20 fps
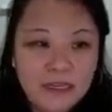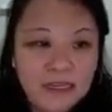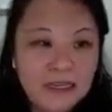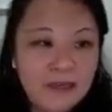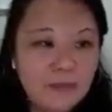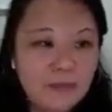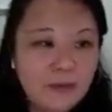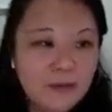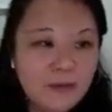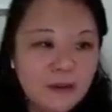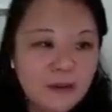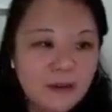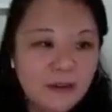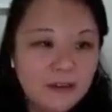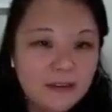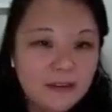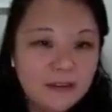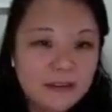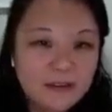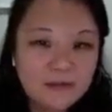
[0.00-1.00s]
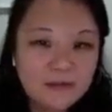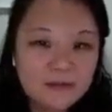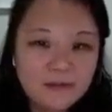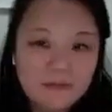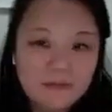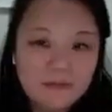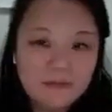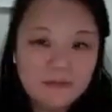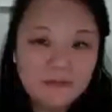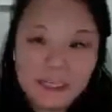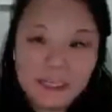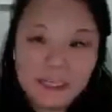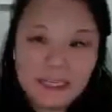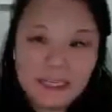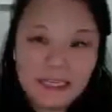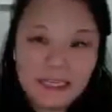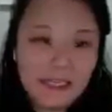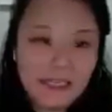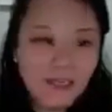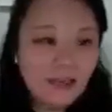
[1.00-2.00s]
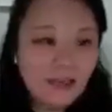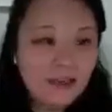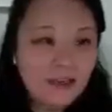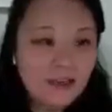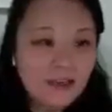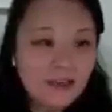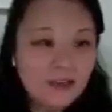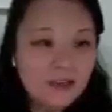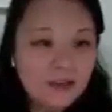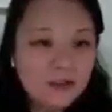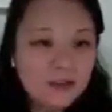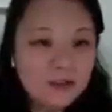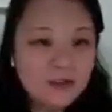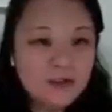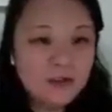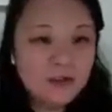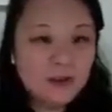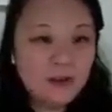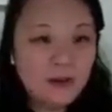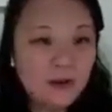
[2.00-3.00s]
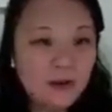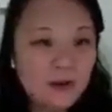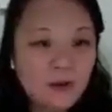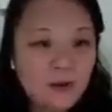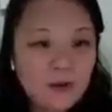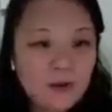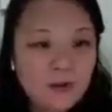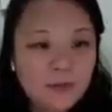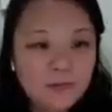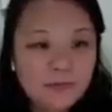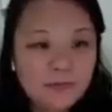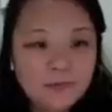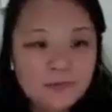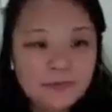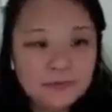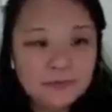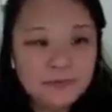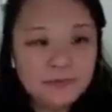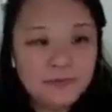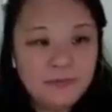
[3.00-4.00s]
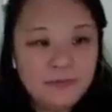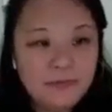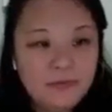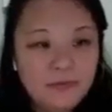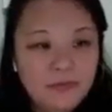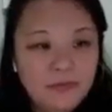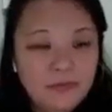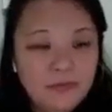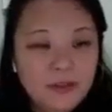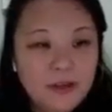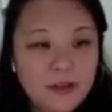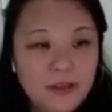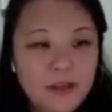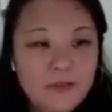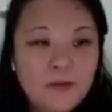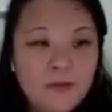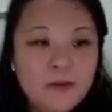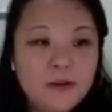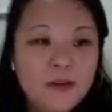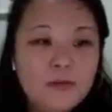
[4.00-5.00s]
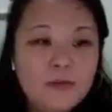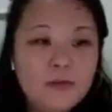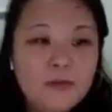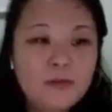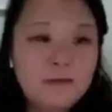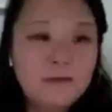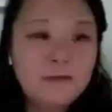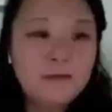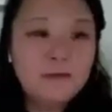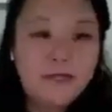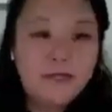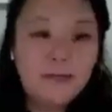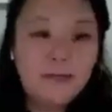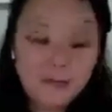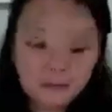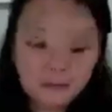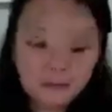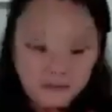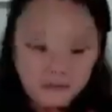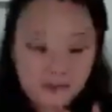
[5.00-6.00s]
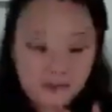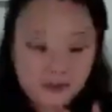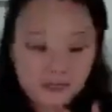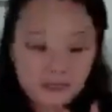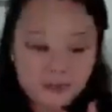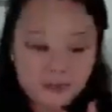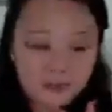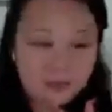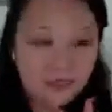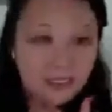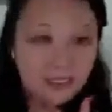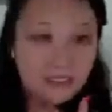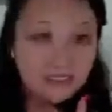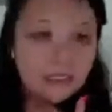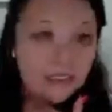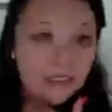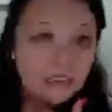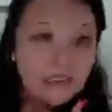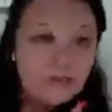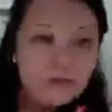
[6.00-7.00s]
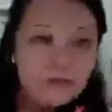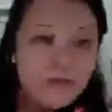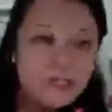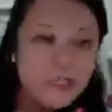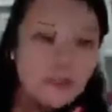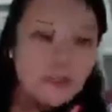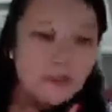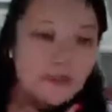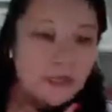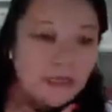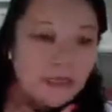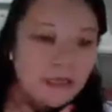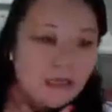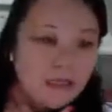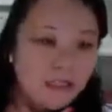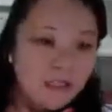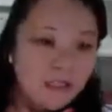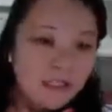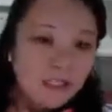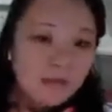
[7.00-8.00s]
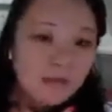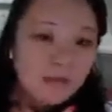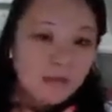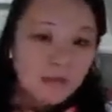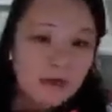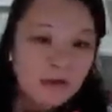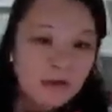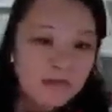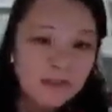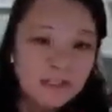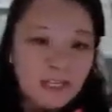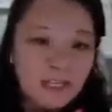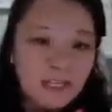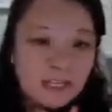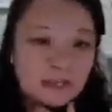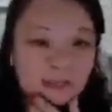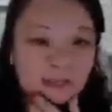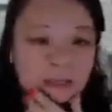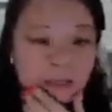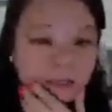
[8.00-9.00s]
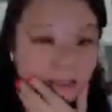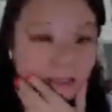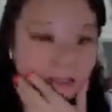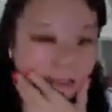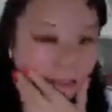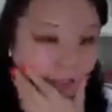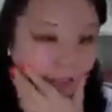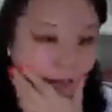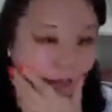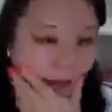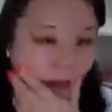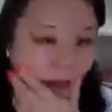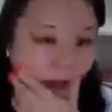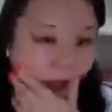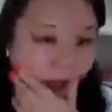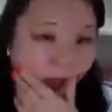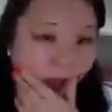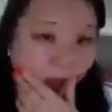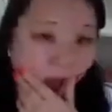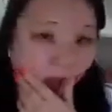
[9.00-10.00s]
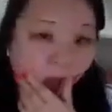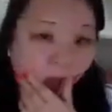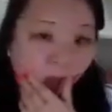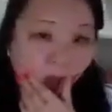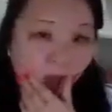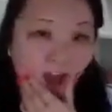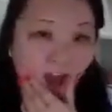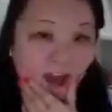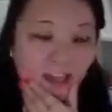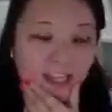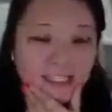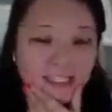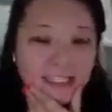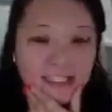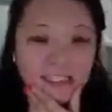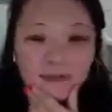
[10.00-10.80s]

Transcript: Of course, exposure is really important. It's key. So if you're going to read something, try to read it in the original in English if you have a chance.